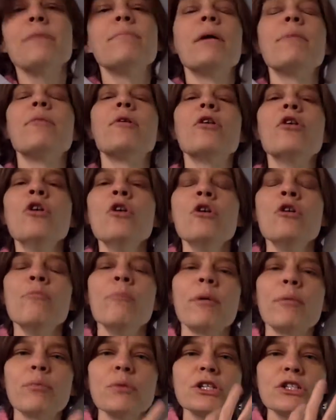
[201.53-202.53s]
Remember
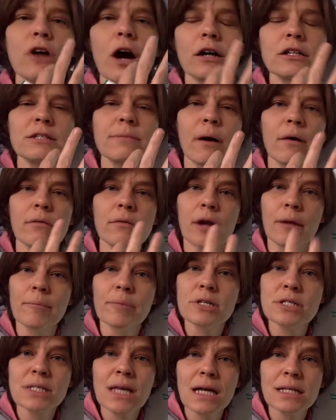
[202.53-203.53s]
we talked about
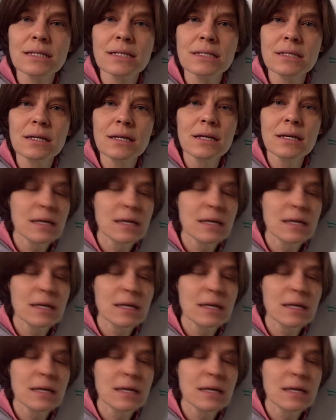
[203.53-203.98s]
number sets?